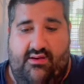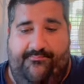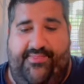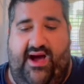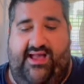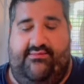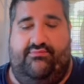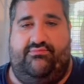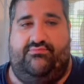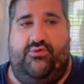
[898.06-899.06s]
But
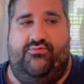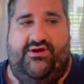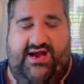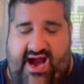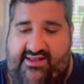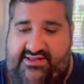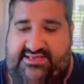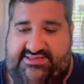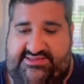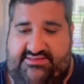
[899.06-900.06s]

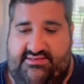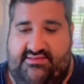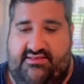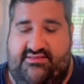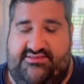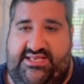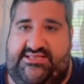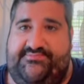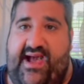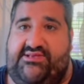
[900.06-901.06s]
regardless,
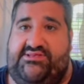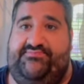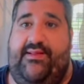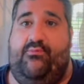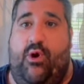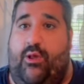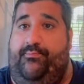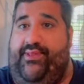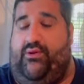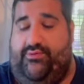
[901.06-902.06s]
this match has been well
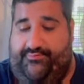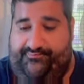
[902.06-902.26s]
built.